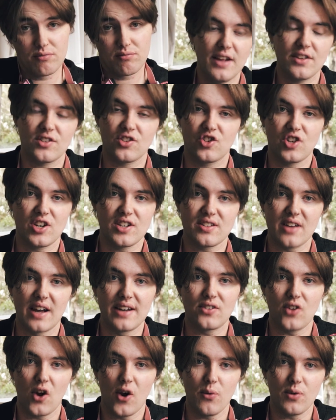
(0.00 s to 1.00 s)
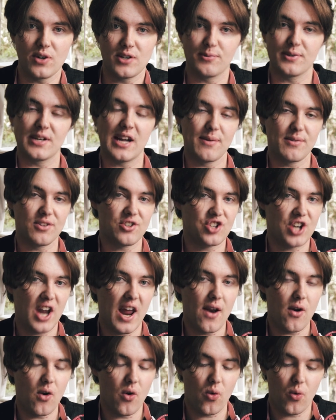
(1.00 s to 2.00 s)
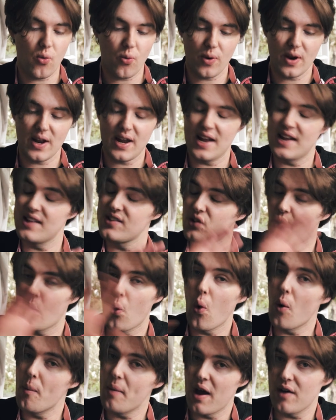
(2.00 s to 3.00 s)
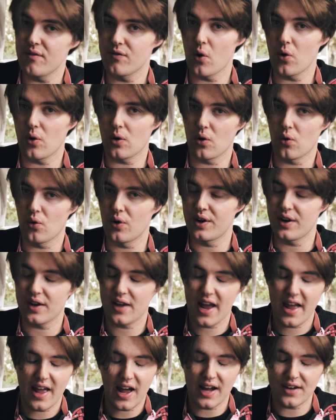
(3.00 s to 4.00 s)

It's just, I don't want to become a channel where it's all about Vocaloid, okay?